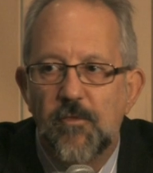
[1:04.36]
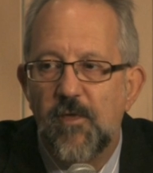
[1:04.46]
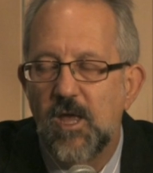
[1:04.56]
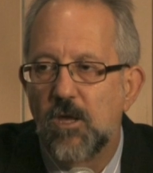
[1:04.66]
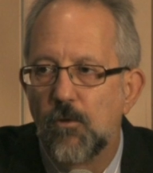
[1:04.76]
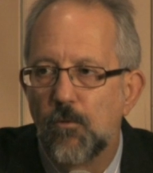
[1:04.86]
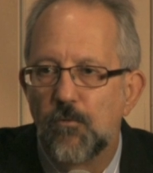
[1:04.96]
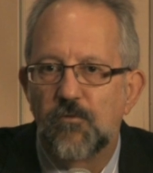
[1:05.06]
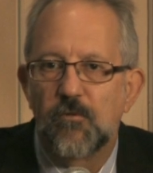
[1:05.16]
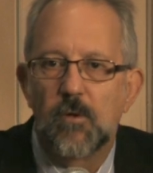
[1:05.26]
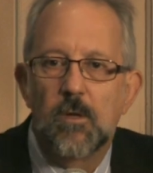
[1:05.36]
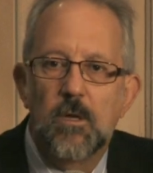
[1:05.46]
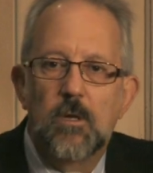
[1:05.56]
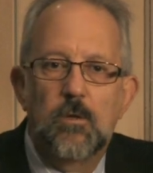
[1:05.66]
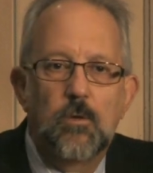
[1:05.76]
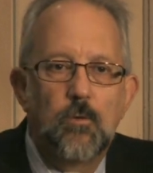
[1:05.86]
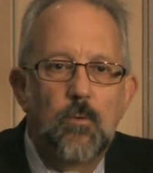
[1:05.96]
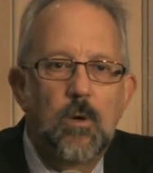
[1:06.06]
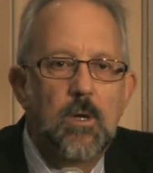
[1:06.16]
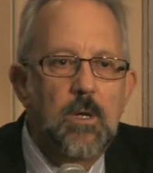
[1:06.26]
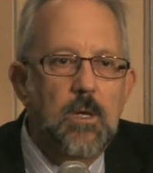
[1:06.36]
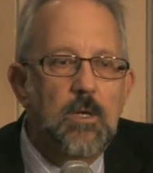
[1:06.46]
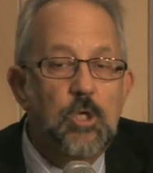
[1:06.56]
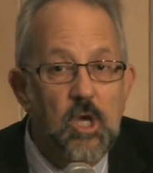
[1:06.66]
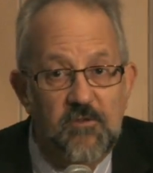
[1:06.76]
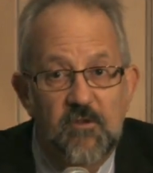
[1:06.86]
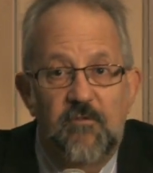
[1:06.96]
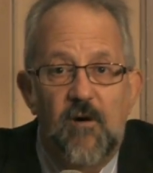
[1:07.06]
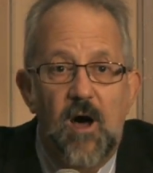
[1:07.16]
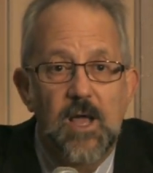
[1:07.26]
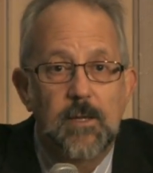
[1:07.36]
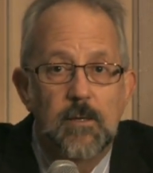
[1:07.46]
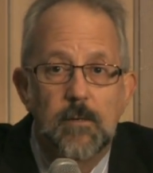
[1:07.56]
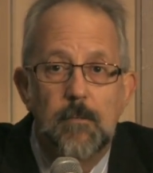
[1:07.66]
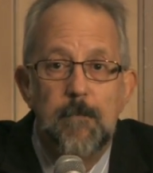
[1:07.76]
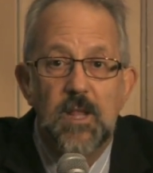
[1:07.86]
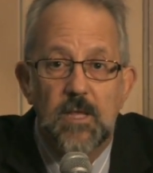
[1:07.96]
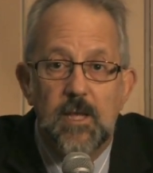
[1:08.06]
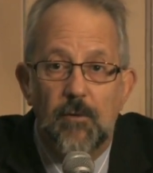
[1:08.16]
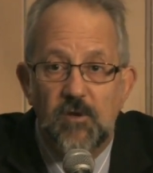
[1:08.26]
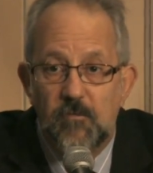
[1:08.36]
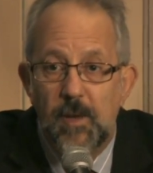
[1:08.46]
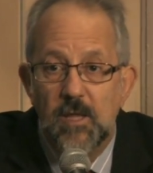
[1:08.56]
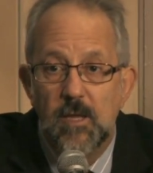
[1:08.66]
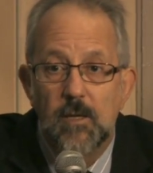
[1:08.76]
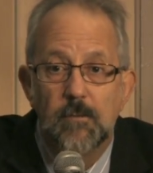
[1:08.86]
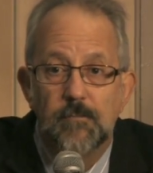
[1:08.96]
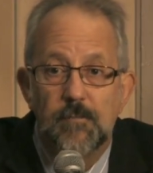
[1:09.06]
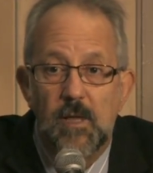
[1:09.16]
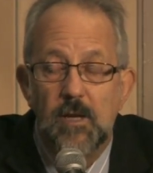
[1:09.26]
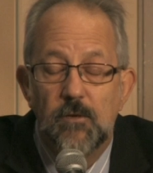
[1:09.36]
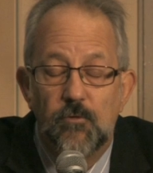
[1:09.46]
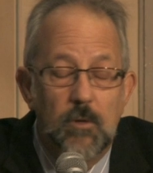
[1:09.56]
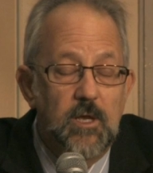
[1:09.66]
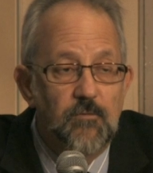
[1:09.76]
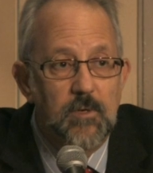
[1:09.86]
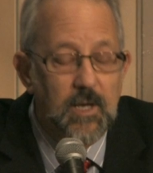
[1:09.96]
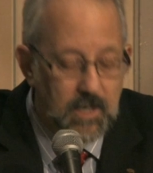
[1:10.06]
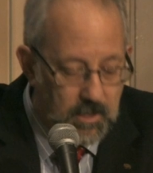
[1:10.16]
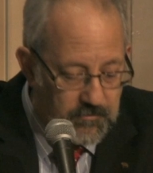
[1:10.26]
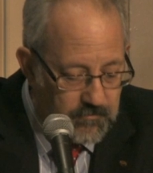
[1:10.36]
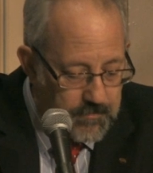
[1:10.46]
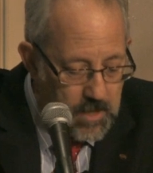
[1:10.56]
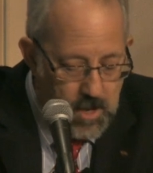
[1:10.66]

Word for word: that they use to justify military spending, and it truly is ridiculous.